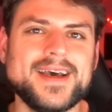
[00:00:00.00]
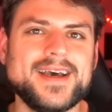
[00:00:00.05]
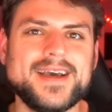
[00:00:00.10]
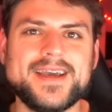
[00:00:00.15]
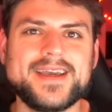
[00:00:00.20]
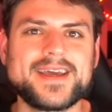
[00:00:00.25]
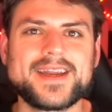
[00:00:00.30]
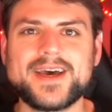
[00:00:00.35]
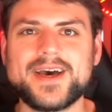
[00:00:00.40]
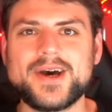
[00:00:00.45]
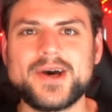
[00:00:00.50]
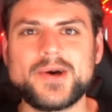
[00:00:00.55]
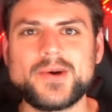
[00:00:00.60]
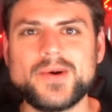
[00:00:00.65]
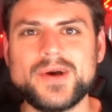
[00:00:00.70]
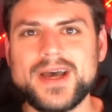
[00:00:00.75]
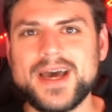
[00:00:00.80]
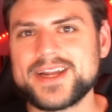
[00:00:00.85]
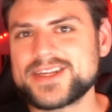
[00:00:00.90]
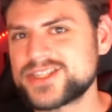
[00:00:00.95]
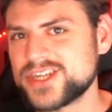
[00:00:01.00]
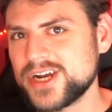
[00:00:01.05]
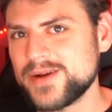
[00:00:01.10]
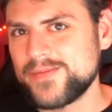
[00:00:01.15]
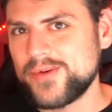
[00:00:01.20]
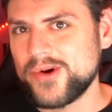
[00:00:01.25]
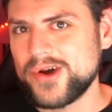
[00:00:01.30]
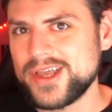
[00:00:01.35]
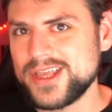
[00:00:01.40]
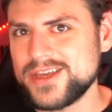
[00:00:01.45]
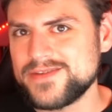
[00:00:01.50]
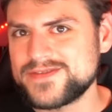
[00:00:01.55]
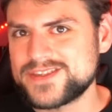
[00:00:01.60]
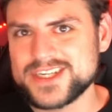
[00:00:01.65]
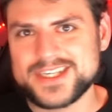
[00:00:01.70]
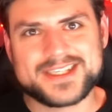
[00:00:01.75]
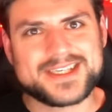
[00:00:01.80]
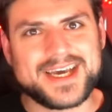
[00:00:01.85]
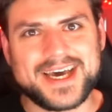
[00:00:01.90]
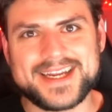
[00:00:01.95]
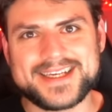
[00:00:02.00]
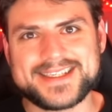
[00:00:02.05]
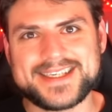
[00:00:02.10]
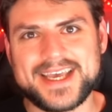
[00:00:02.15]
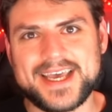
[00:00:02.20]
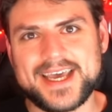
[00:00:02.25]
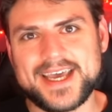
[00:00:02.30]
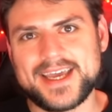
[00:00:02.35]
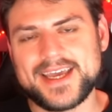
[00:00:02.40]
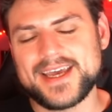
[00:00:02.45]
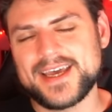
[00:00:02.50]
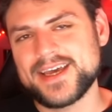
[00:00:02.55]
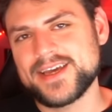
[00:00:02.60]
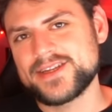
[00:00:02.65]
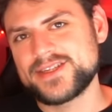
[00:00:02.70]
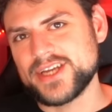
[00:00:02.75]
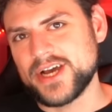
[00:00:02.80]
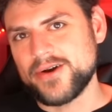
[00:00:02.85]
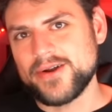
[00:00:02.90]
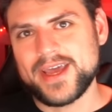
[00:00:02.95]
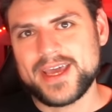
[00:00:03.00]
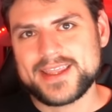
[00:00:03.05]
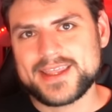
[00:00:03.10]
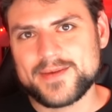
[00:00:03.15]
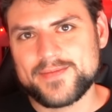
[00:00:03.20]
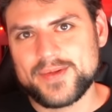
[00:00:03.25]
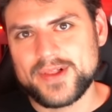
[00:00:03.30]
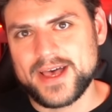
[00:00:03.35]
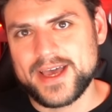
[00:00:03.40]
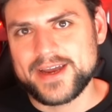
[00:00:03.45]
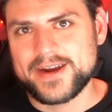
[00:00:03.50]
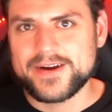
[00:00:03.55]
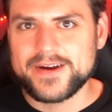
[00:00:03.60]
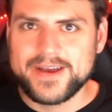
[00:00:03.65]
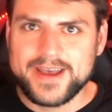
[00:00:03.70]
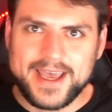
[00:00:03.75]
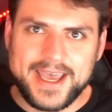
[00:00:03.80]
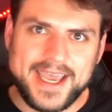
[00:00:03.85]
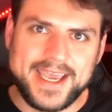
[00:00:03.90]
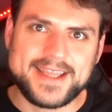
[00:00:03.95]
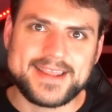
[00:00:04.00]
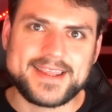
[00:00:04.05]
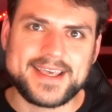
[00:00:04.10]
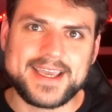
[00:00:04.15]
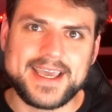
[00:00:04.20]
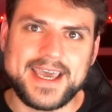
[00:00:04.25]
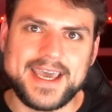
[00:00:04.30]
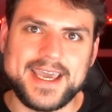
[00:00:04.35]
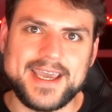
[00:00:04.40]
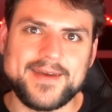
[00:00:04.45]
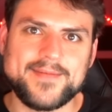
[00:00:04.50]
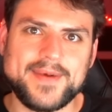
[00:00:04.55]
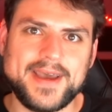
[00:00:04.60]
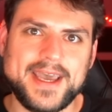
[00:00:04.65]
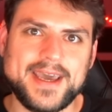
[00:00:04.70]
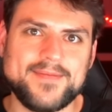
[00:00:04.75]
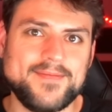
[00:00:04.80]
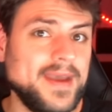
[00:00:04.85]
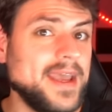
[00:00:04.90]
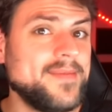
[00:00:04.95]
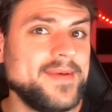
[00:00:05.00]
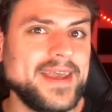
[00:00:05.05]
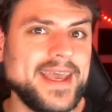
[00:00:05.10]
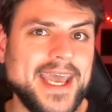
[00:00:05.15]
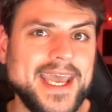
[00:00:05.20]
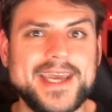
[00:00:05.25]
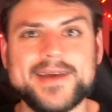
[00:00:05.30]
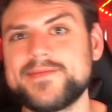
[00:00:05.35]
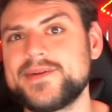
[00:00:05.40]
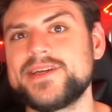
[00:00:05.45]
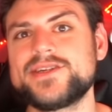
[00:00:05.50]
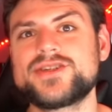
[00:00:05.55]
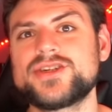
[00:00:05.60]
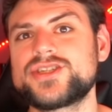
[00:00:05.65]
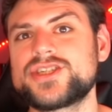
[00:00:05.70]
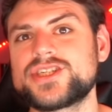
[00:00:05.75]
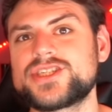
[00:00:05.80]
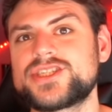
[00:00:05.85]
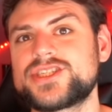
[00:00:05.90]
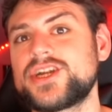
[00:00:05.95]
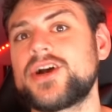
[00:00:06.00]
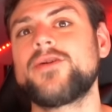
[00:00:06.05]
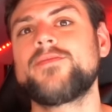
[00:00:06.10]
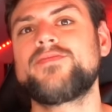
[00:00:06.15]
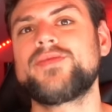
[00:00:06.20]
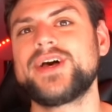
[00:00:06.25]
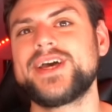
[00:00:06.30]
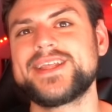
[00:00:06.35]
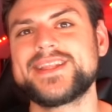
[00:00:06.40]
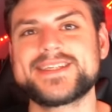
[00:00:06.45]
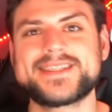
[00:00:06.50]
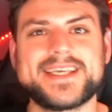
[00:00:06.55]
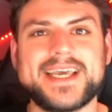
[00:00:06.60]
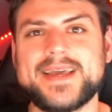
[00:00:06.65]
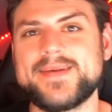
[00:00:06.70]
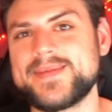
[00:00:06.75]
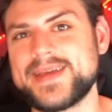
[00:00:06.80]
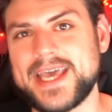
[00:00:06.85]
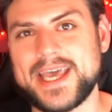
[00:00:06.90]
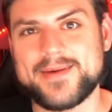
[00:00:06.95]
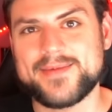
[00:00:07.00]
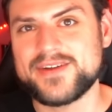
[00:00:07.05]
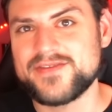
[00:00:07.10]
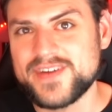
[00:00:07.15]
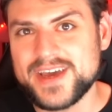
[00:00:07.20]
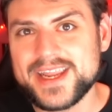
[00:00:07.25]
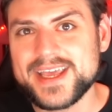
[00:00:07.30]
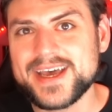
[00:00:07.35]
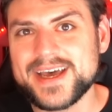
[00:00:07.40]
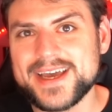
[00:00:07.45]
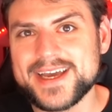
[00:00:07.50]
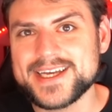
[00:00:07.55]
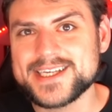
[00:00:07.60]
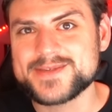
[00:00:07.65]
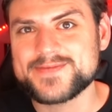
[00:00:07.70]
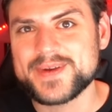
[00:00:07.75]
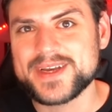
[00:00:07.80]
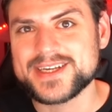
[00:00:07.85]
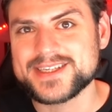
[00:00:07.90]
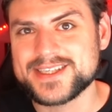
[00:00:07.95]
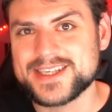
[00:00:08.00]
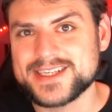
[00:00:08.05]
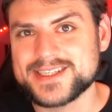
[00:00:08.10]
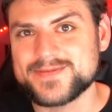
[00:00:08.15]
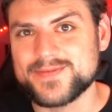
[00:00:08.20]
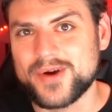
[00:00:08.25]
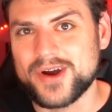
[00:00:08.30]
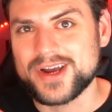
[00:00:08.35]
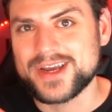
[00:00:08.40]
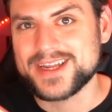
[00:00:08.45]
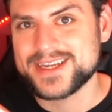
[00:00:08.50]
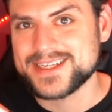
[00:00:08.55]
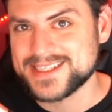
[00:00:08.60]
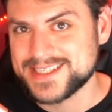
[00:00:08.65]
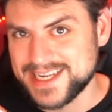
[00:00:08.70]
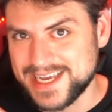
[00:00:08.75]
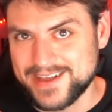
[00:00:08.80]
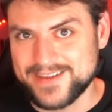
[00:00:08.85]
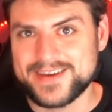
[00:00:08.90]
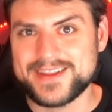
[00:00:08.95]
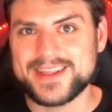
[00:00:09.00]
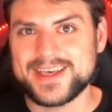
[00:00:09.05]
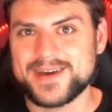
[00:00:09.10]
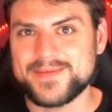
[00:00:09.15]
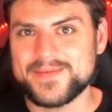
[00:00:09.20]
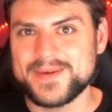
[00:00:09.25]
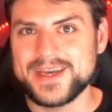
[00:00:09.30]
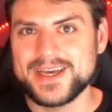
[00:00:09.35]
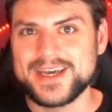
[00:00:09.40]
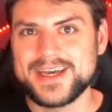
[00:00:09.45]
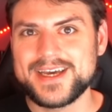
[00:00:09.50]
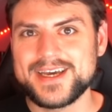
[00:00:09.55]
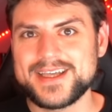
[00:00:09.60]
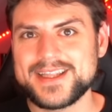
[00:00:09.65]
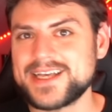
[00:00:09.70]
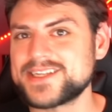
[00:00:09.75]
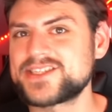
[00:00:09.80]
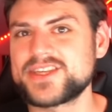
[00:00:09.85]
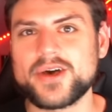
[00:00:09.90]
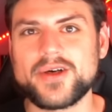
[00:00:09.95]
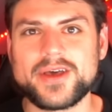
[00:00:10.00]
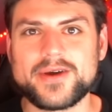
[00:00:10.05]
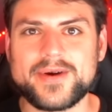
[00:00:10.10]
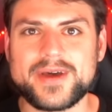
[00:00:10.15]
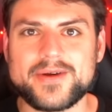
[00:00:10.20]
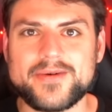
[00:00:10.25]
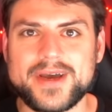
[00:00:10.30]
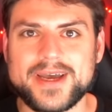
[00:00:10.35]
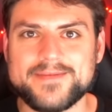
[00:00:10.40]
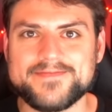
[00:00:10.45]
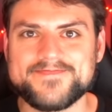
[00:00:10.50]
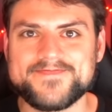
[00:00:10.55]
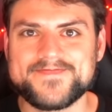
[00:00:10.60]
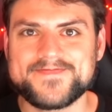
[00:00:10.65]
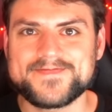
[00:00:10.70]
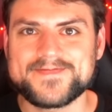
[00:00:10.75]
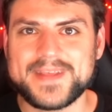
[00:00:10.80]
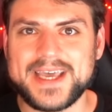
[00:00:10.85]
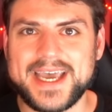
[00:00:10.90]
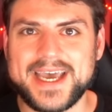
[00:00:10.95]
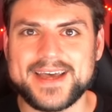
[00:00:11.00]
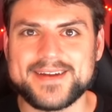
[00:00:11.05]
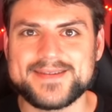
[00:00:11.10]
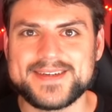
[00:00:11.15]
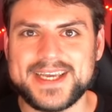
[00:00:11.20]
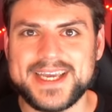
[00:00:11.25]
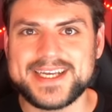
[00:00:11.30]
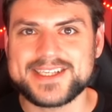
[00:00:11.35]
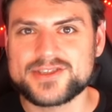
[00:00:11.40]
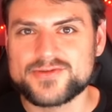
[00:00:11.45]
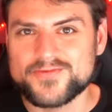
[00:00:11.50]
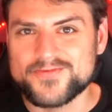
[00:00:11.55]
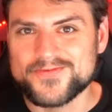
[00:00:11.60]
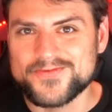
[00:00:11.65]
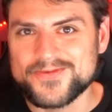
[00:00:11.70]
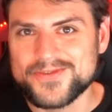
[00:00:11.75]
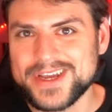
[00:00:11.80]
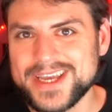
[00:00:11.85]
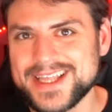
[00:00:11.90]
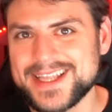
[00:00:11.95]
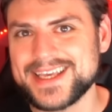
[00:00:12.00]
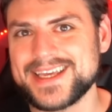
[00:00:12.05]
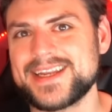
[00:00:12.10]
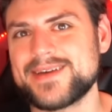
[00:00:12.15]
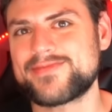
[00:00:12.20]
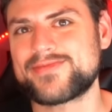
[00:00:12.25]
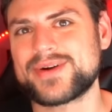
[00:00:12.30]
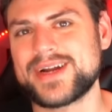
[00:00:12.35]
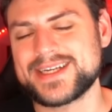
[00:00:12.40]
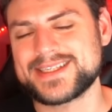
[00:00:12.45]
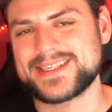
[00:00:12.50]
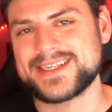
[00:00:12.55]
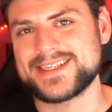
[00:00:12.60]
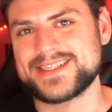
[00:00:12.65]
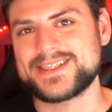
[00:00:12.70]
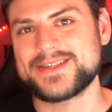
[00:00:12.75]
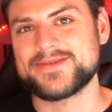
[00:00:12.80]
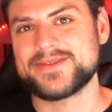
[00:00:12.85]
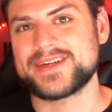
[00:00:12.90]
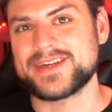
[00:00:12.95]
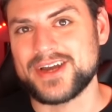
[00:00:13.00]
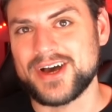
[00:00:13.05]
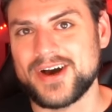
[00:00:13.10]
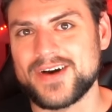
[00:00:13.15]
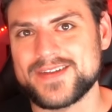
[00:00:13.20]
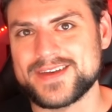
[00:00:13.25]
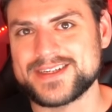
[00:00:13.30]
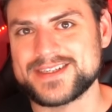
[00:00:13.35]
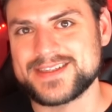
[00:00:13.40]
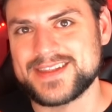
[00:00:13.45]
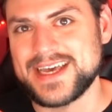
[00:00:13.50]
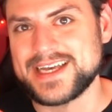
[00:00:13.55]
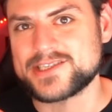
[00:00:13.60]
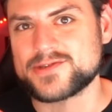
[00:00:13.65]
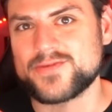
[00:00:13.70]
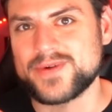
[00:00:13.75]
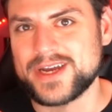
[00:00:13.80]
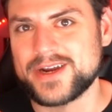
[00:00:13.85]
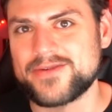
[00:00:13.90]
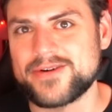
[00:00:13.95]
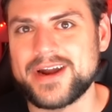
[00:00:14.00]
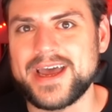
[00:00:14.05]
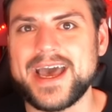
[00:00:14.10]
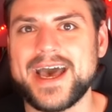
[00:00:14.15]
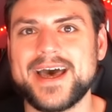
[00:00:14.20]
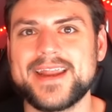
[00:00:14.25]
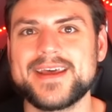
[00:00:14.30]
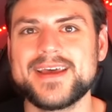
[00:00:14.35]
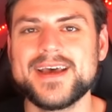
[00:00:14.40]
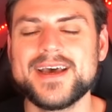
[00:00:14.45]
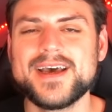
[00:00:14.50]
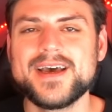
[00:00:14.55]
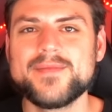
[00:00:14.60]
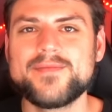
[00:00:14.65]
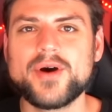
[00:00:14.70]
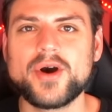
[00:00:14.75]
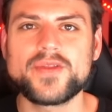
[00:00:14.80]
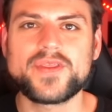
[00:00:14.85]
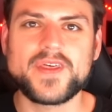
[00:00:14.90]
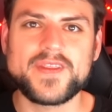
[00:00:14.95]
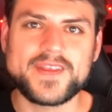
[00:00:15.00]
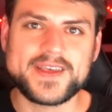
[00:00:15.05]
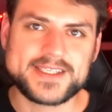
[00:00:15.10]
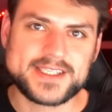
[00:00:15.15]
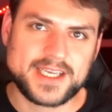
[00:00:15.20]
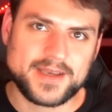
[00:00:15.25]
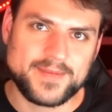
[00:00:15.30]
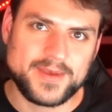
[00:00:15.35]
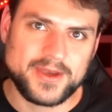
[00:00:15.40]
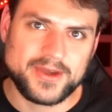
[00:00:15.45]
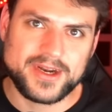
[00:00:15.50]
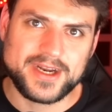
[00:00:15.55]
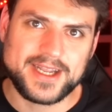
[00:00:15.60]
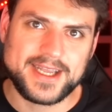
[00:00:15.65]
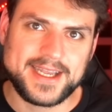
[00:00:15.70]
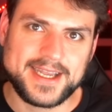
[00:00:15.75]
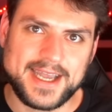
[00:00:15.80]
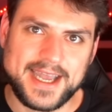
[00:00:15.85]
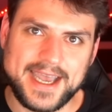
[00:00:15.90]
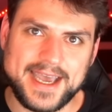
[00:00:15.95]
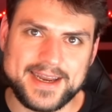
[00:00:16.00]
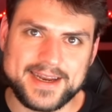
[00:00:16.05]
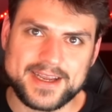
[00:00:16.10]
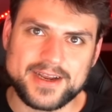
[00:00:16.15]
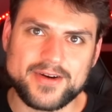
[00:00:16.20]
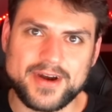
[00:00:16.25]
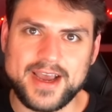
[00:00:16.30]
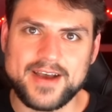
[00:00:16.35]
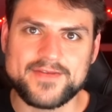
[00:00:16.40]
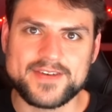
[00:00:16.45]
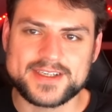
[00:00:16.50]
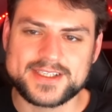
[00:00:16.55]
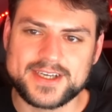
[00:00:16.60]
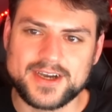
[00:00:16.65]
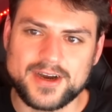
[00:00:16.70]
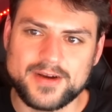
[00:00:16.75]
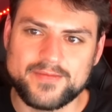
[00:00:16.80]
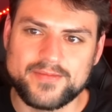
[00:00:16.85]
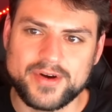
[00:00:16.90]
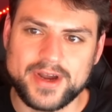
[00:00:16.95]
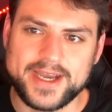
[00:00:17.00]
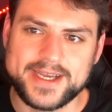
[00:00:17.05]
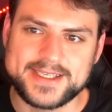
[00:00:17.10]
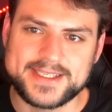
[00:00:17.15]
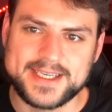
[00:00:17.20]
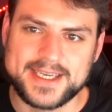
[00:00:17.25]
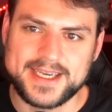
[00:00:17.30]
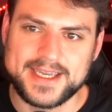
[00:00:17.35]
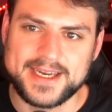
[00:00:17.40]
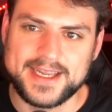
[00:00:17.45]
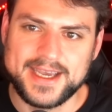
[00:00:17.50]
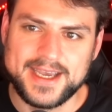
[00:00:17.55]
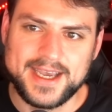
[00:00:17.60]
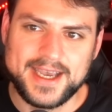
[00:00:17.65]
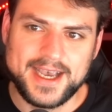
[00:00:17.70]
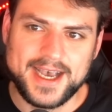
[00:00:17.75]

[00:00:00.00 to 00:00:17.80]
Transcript: You know, at a certain point, you've just got to say, don't hate the player, hate the game. And maybe AMD should just start playing the same game NVIDIA is, because this market is telling them that's the only way to win. And it's really depressing to acknowledge that's where we're at, both in this community and in graphics card pricing.